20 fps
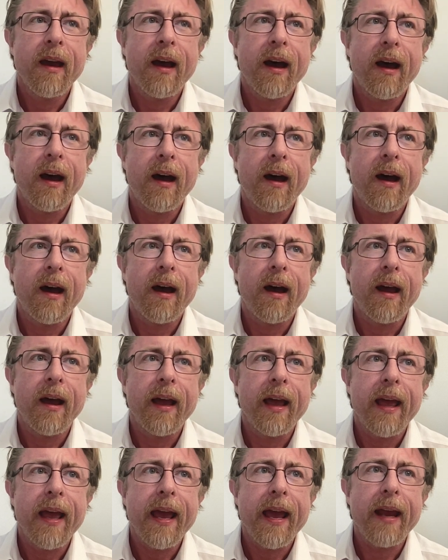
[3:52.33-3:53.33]
Uh,
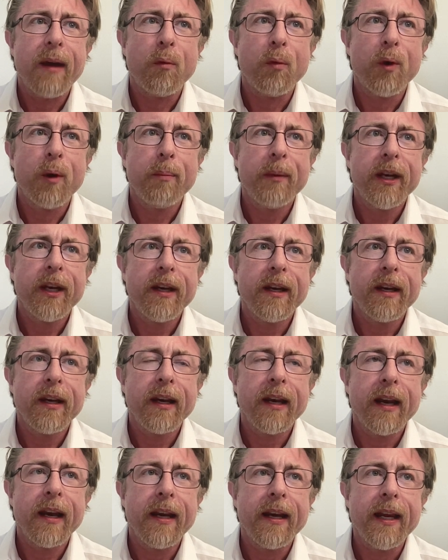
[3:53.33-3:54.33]
and women
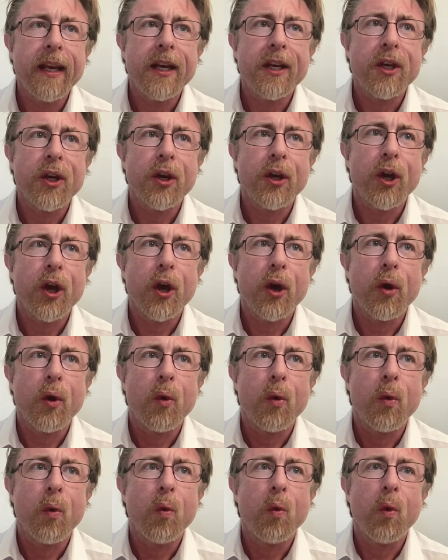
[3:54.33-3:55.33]
need to
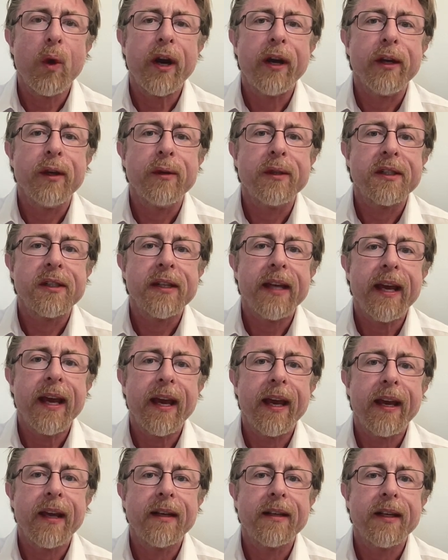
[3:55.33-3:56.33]
know where you
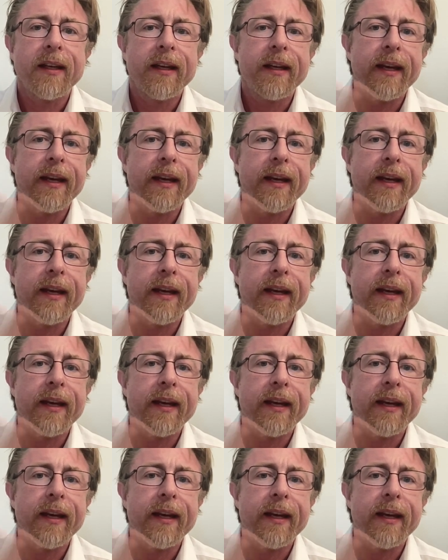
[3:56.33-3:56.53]
stand.